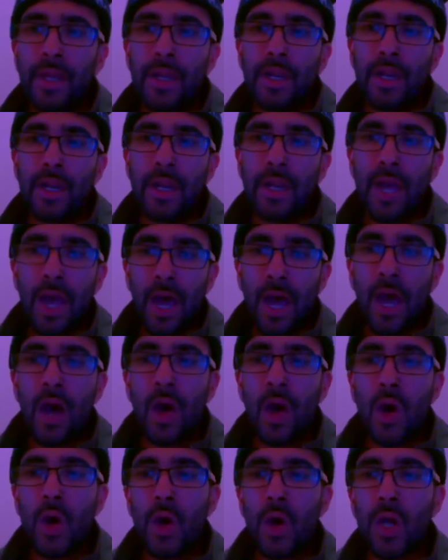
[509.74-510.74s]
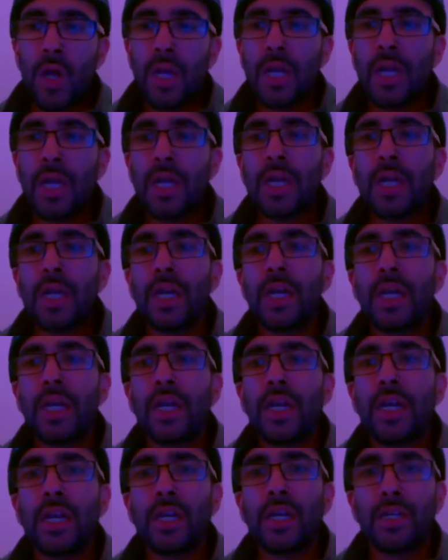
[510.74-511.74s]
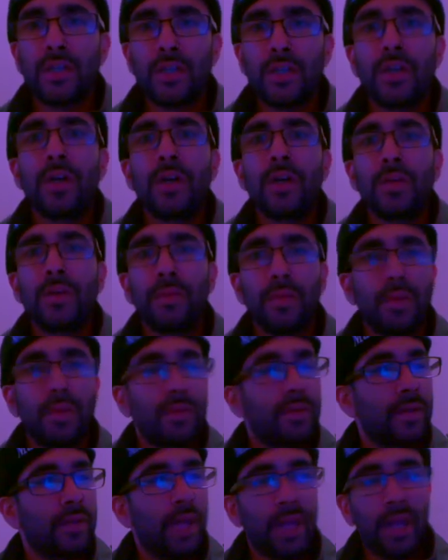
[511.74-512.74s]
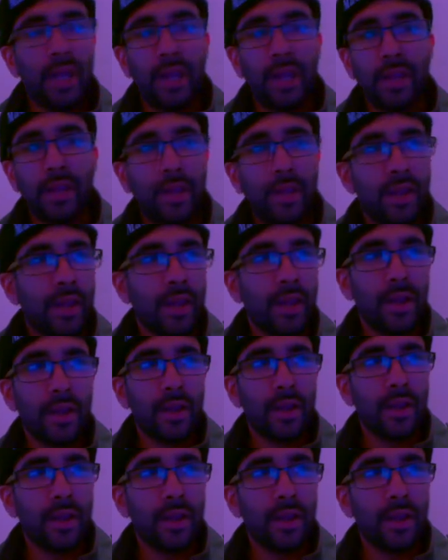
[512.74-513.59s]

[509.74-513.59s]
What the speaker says: Now, in terms, like I said,